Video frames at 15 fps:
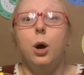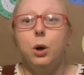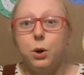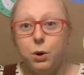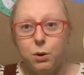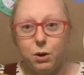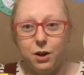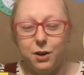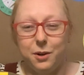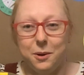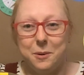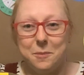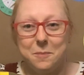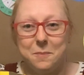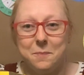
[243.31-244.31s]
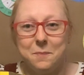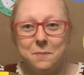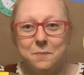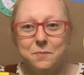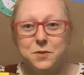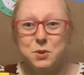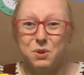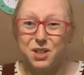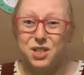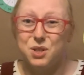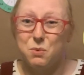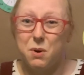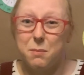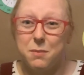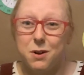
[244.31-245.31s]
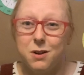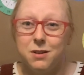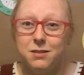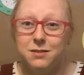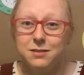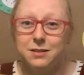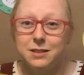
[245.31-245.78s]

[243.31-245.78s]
Do you want to do one more?